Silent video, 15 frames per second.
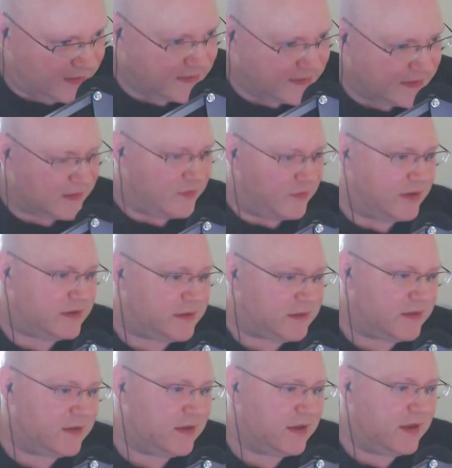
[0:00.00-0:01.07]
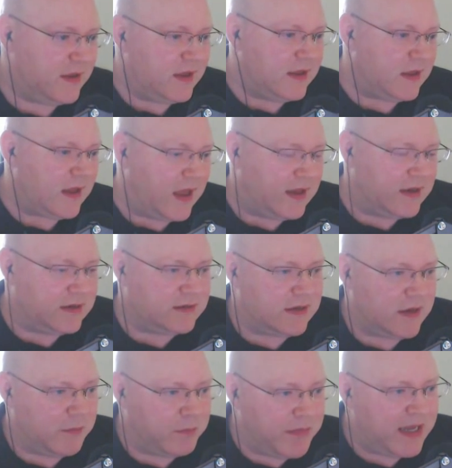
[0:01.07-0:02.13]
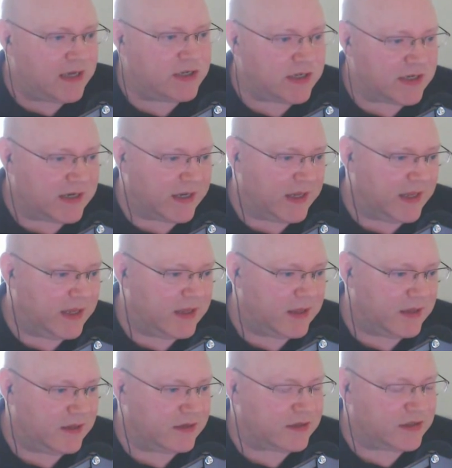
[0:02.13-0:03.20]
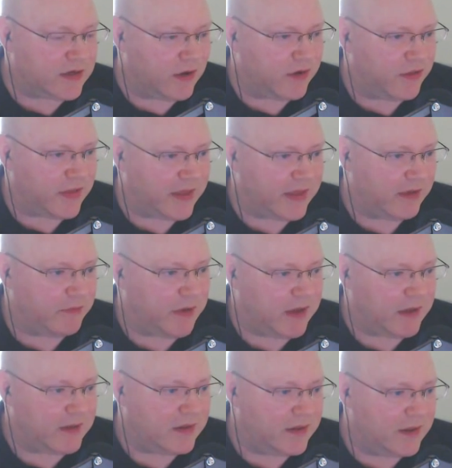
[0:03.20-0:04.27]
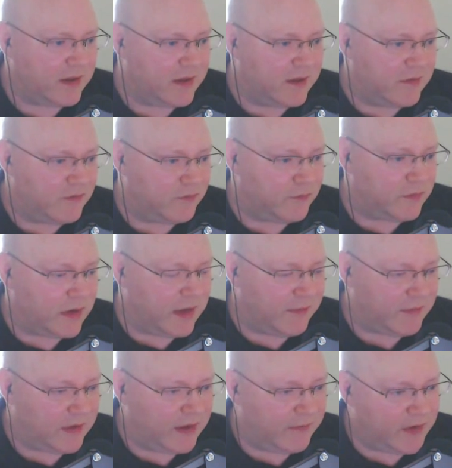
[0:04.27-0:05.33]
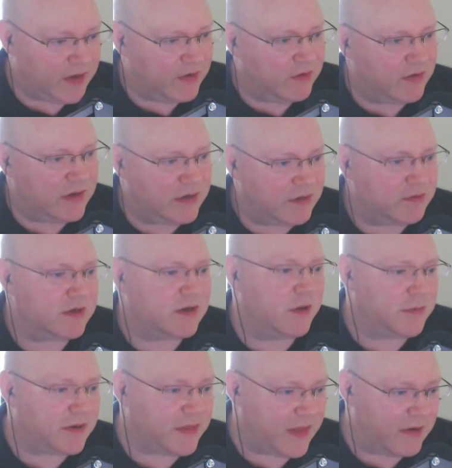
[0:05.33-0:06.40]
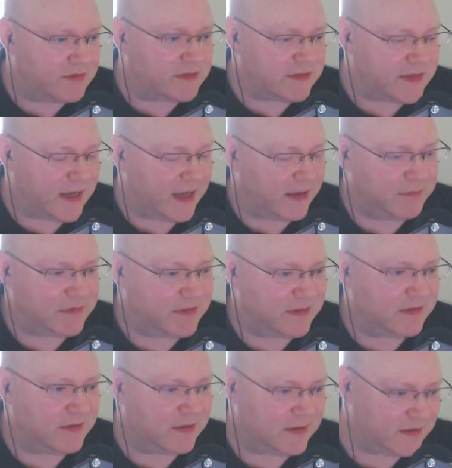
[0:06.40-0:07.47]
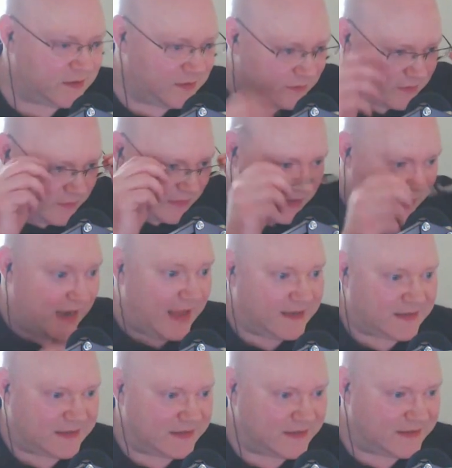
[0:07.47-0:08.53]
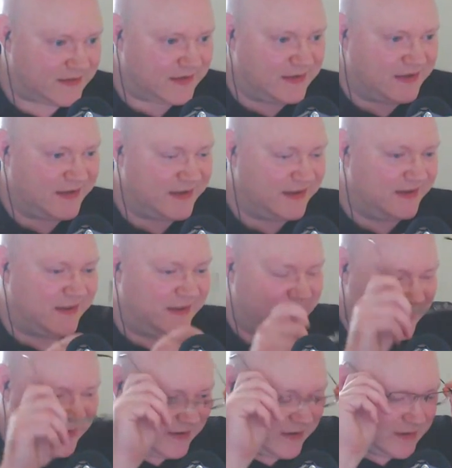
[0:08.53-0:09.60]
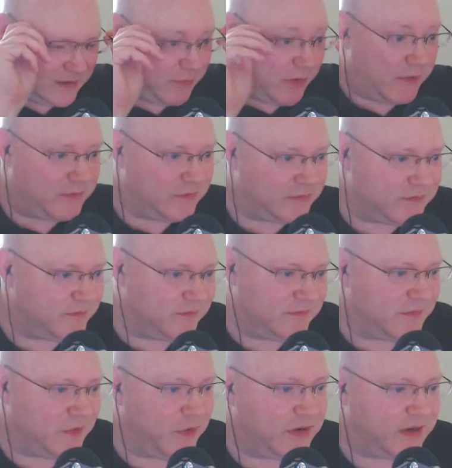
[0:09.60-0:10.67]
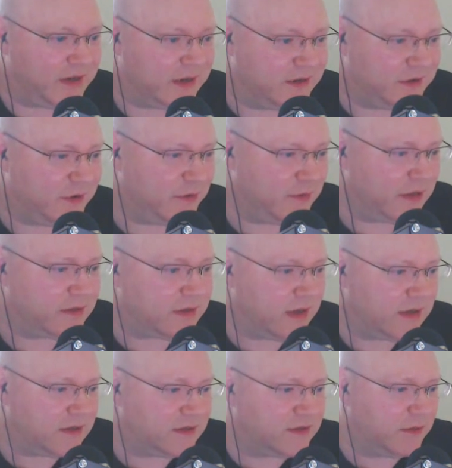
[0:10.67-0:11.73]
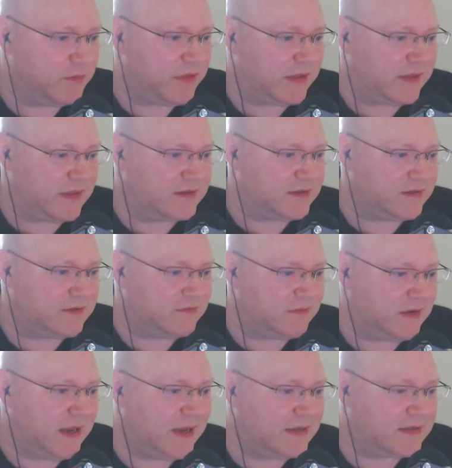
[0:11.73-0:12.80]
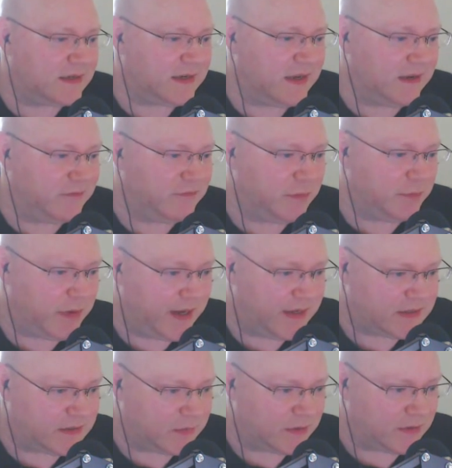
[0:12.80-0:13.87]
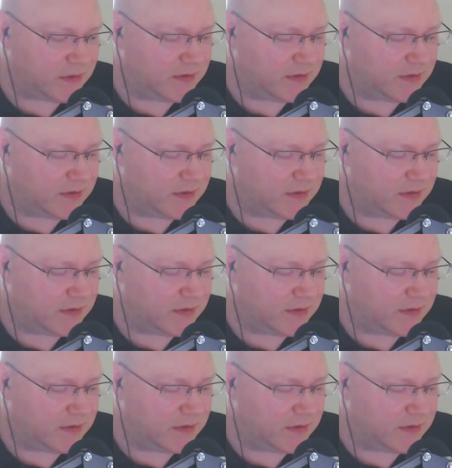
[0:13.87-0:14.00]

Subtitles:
an increase, and immediately you start thinking, well, if you can only do it a couple of thousand times, sort of your glasses is about all you can do. It's something that's easily replaceable.